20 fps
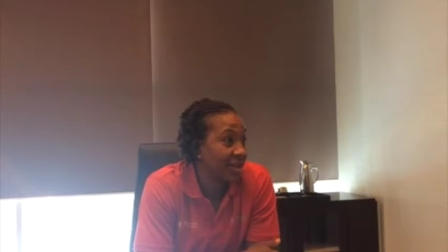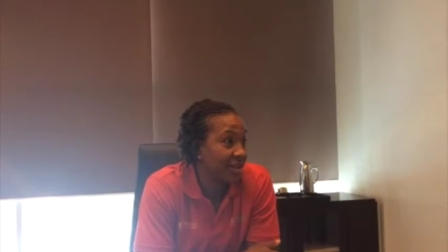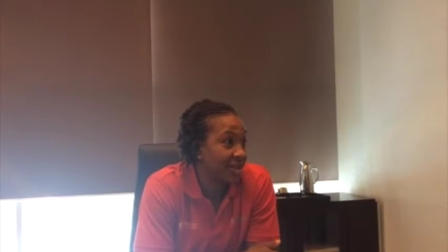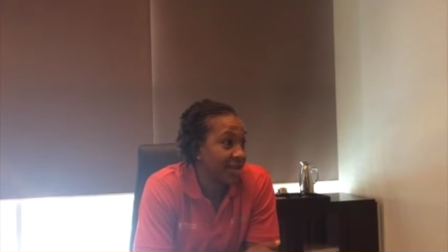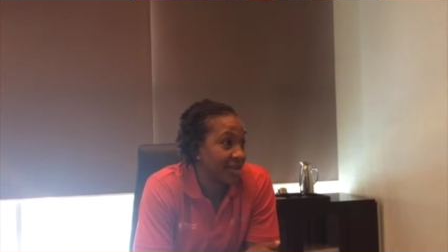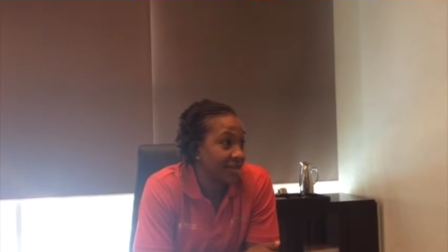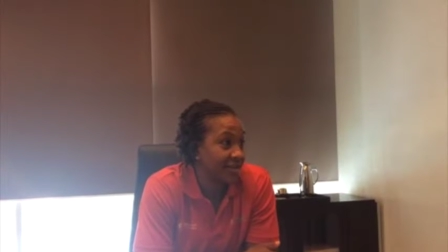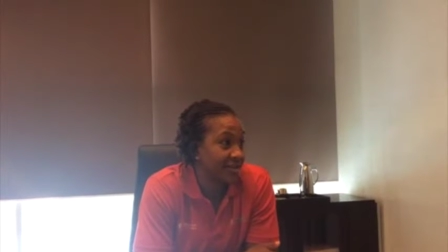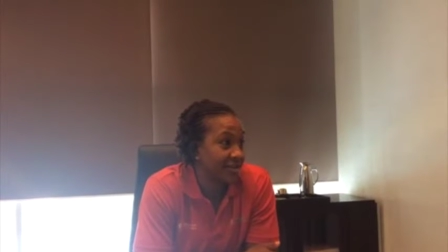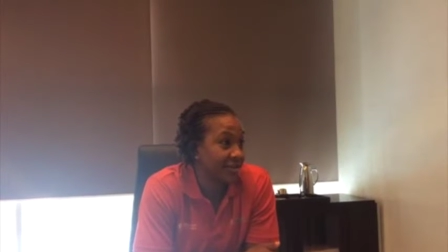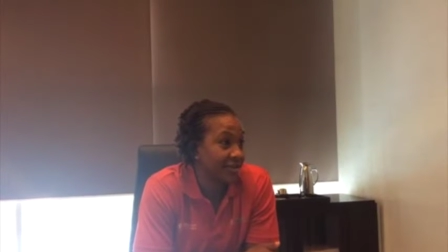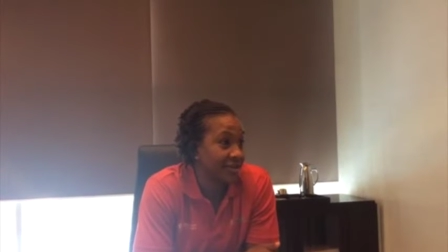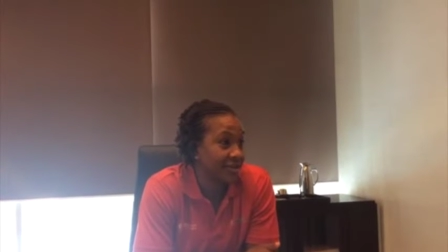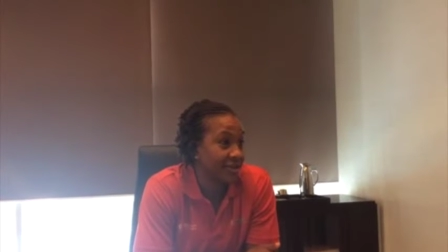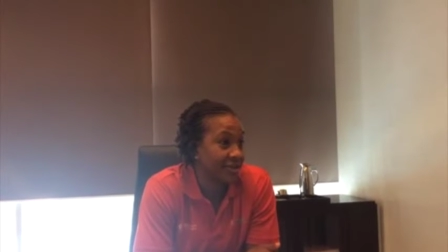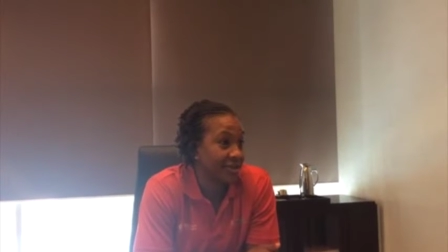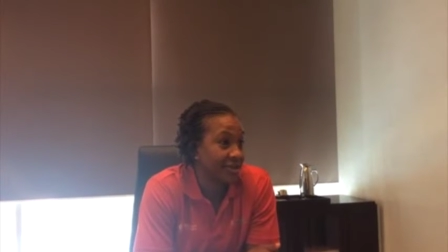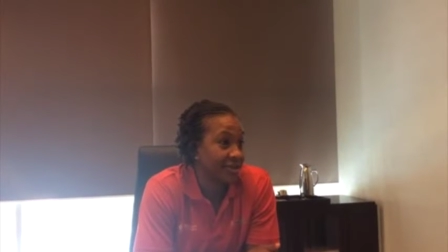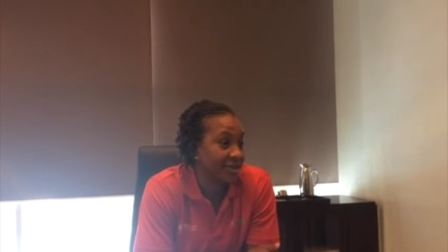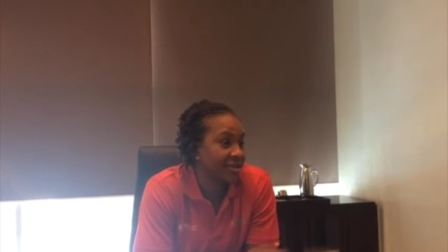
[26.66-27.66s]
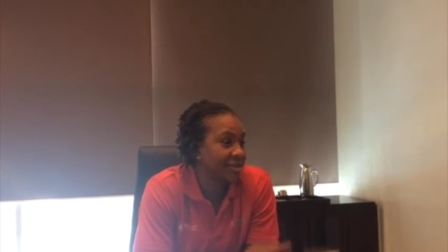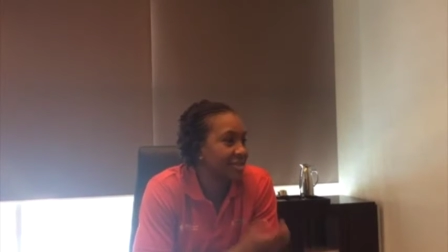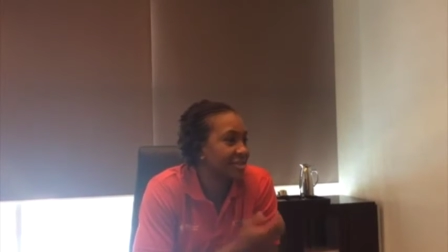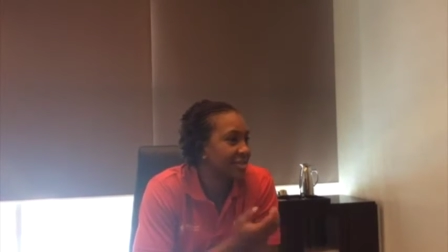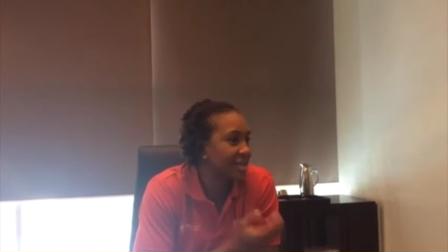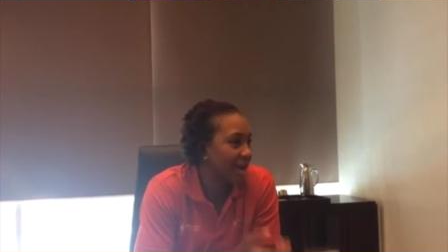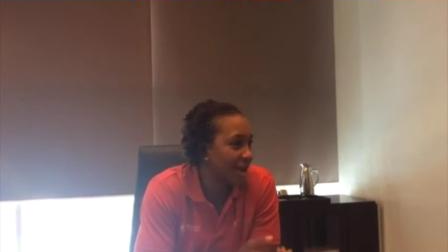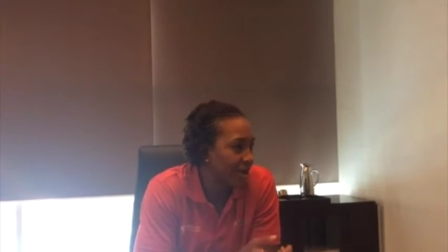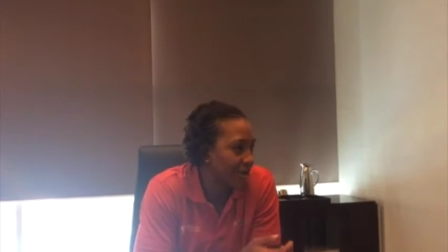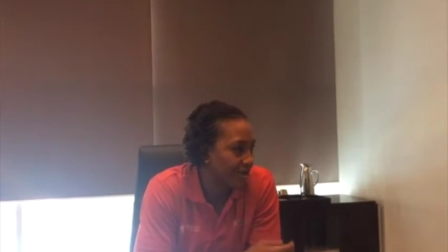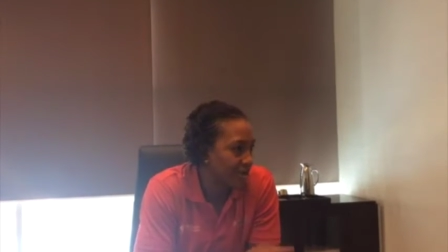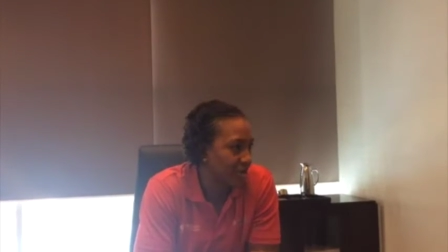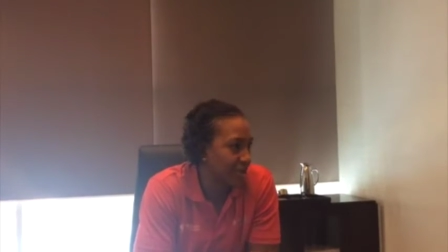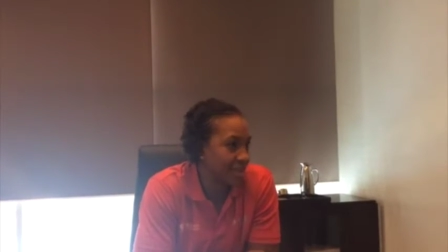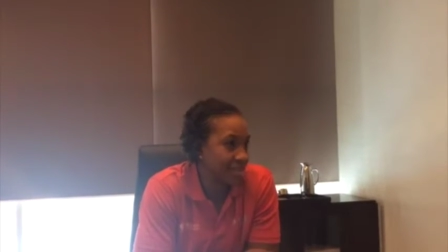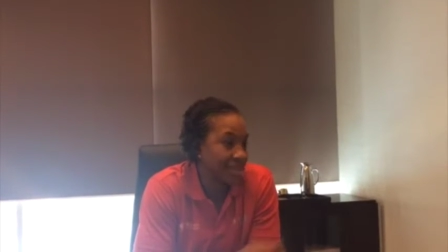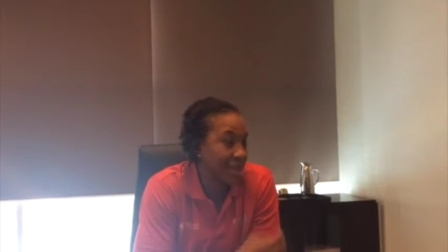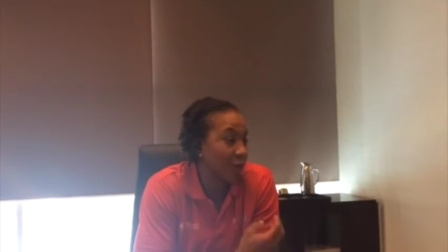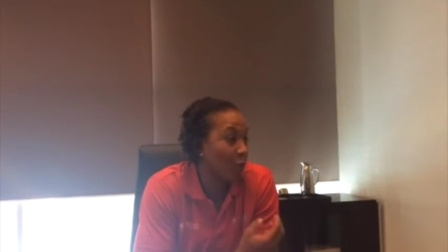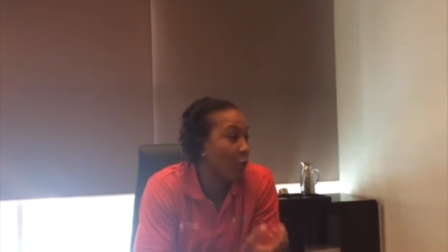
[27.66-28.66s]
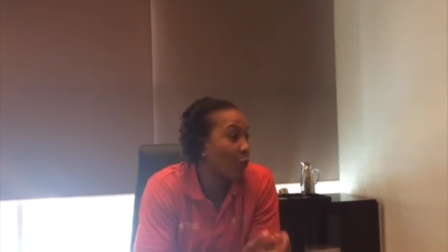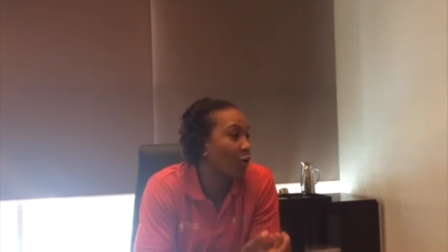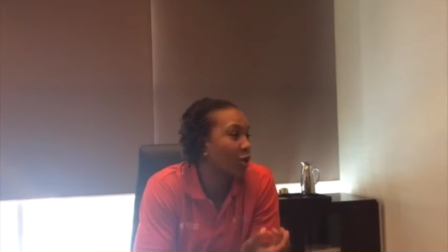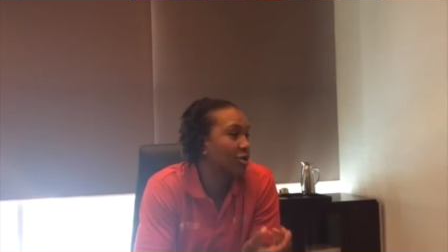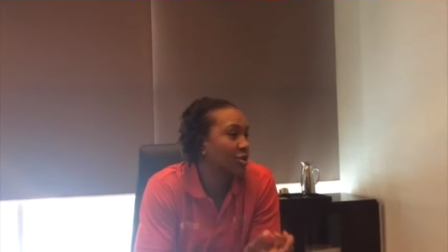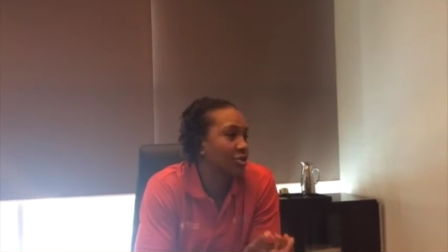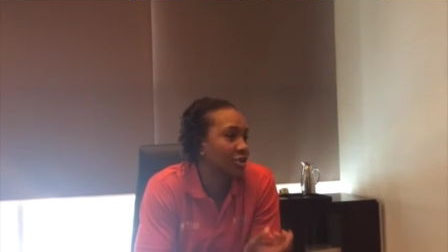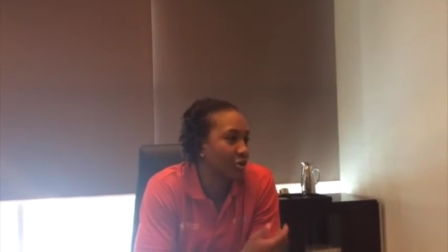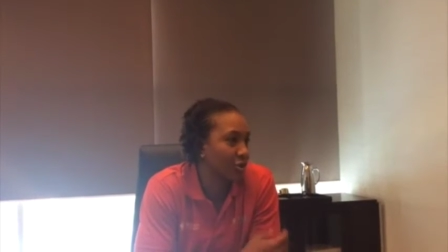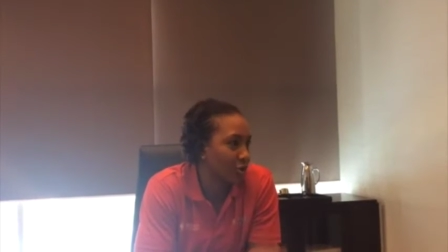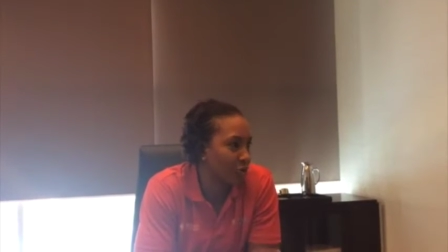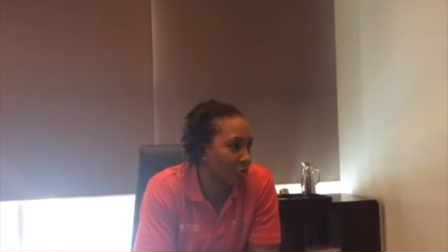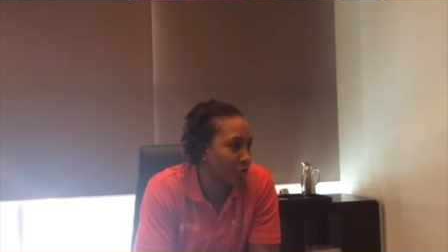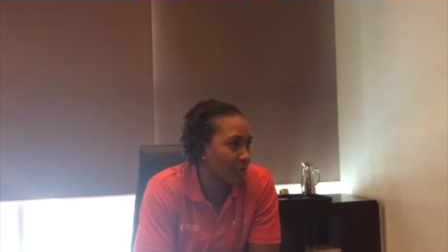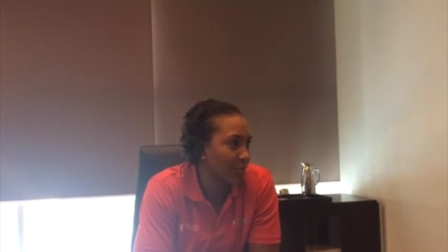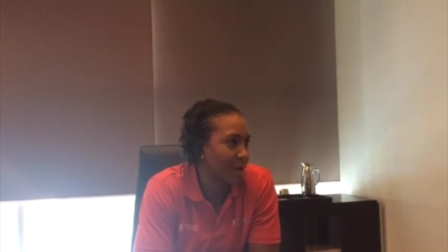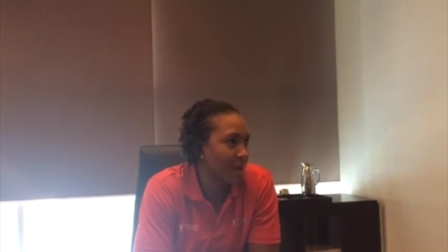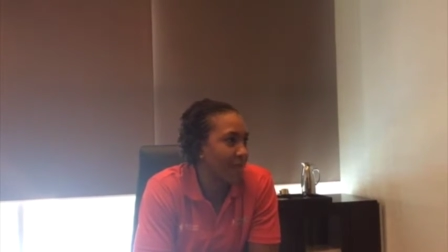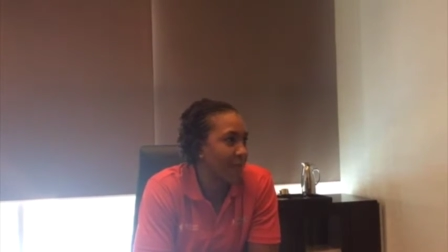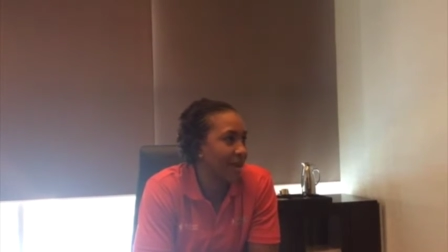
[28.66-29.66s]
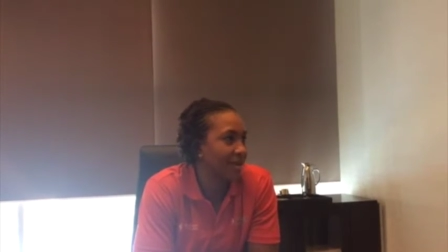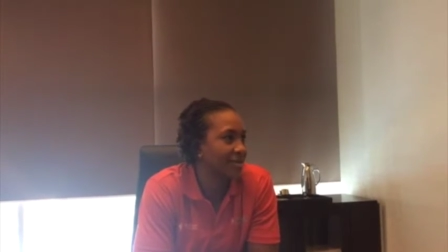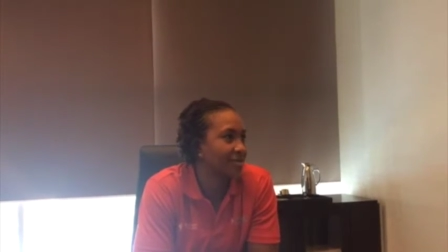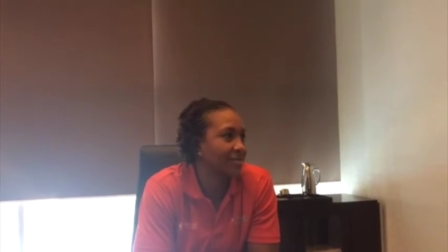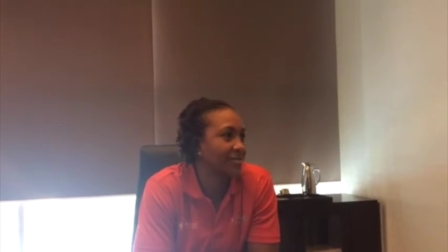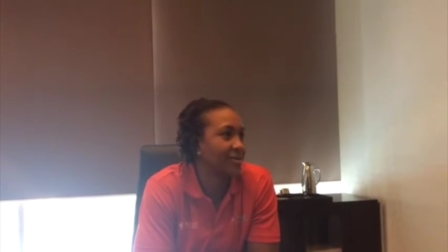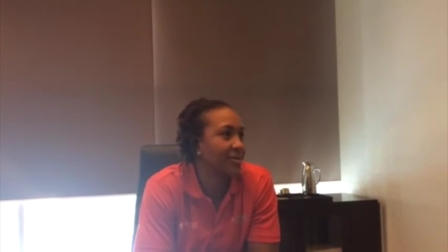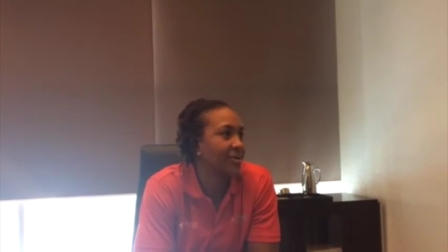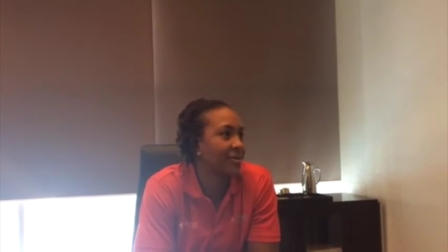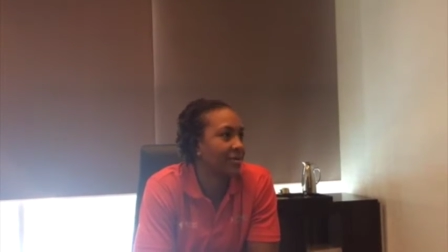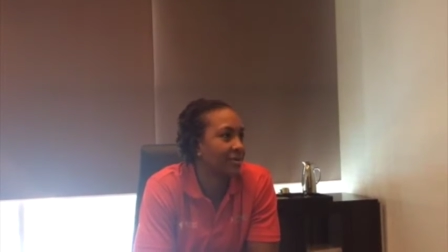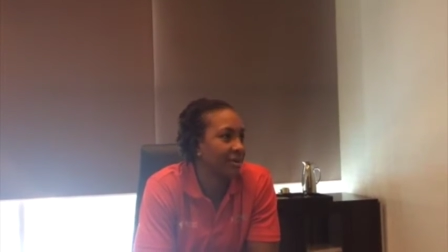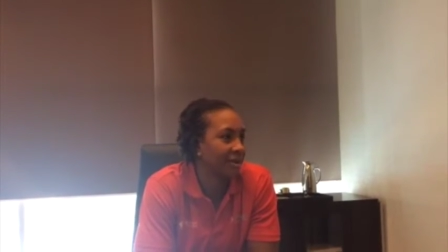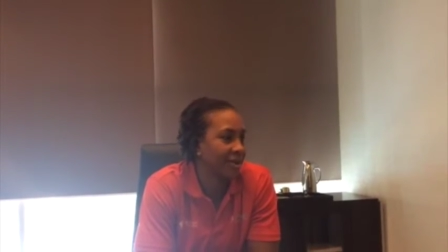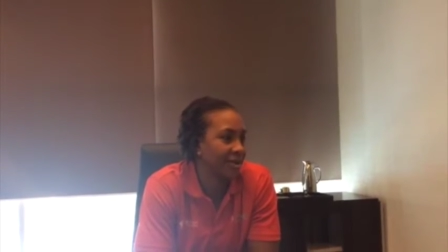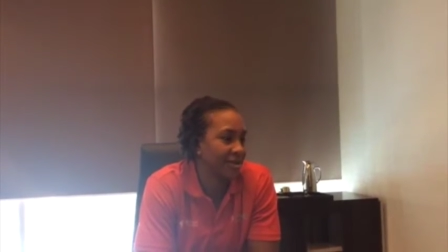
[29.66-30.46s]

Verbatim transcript: and the desire, like they want to learn about basketball.